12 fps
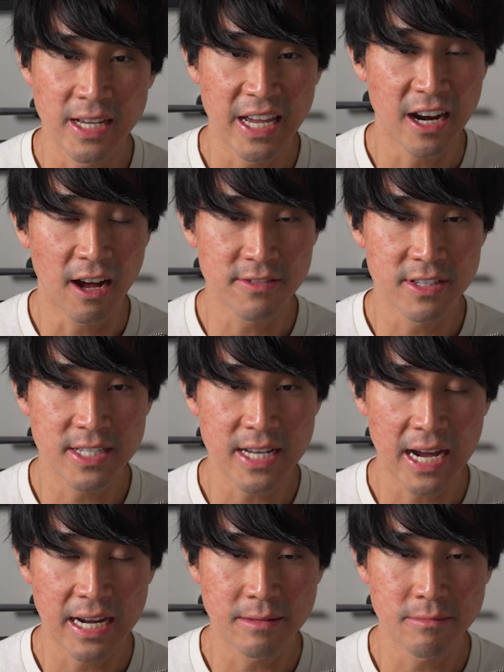And
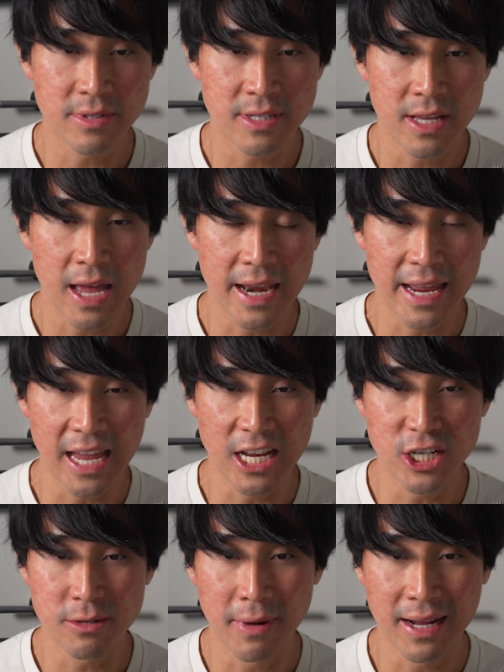oftentimes an
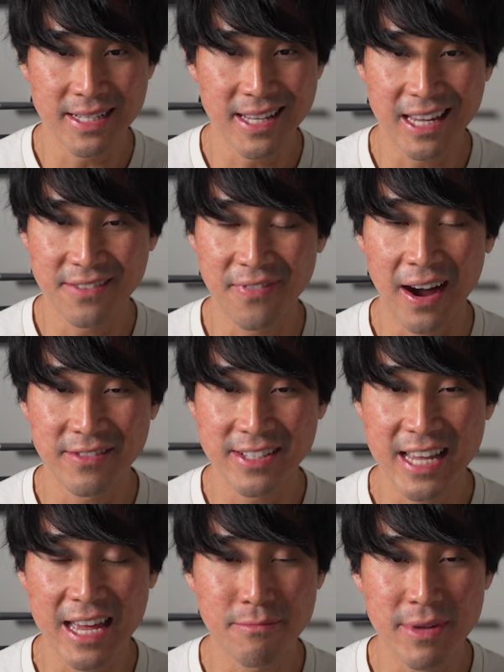agent might take 5 to
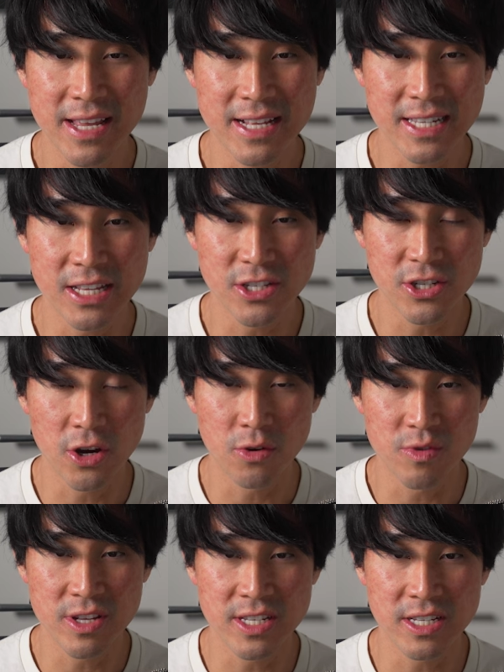10 minutes. And
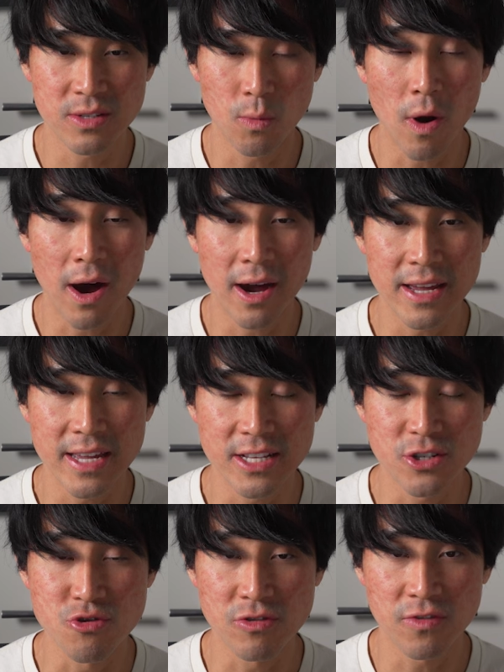so this is why
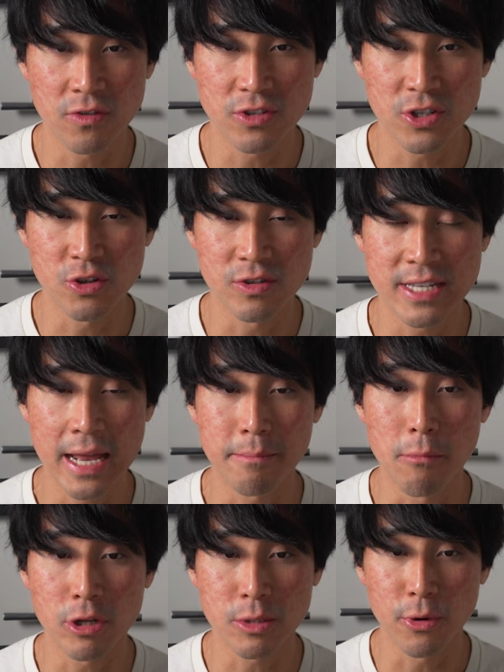it's useful to set
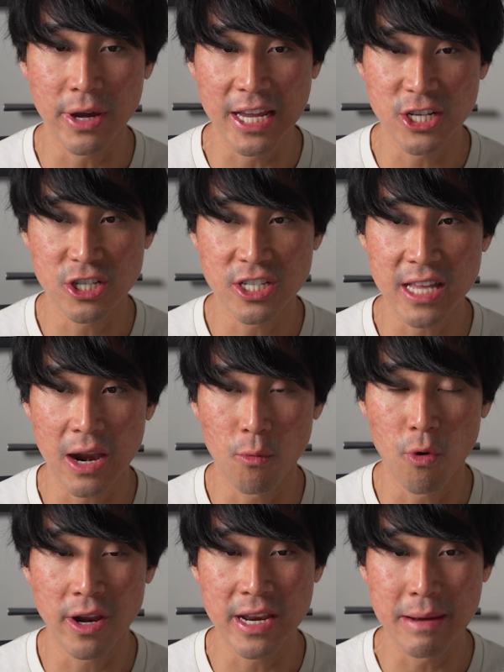up multiple agents that
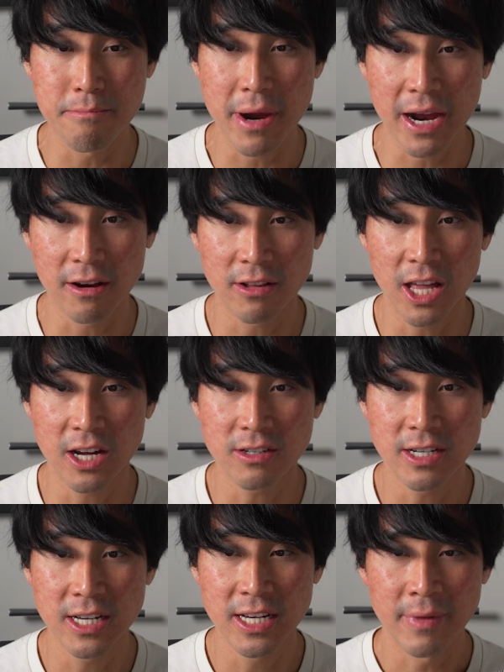run in
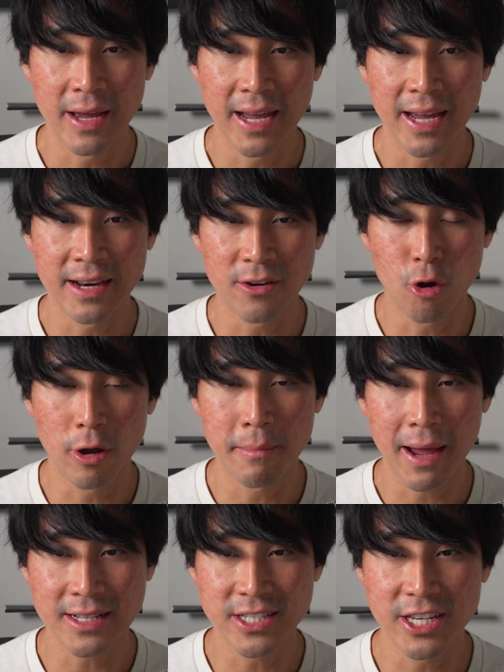parallel. And going
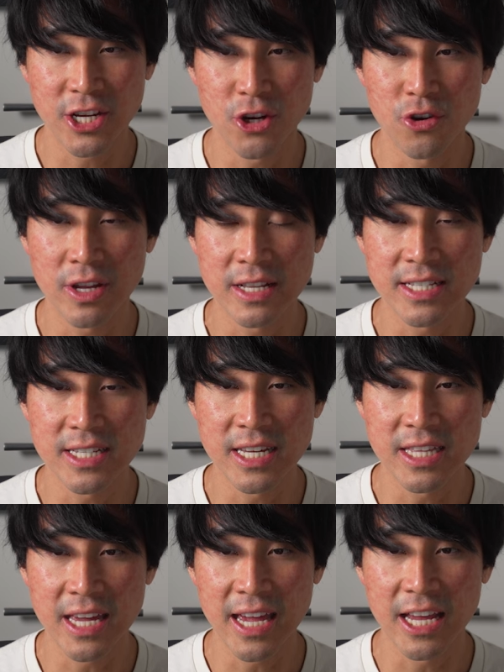back to here, you can
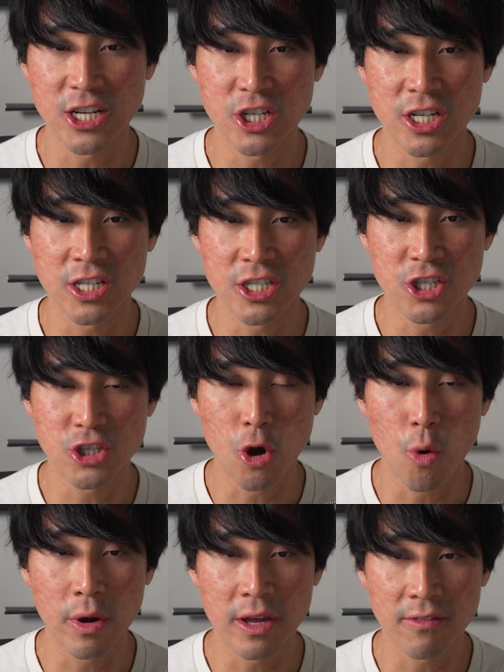see the agent just
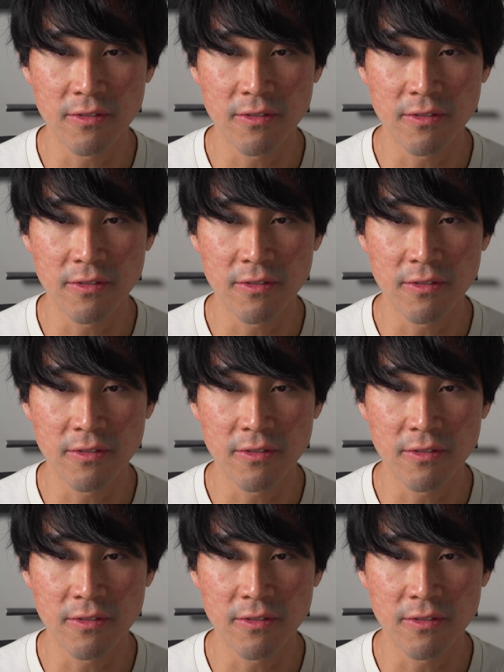going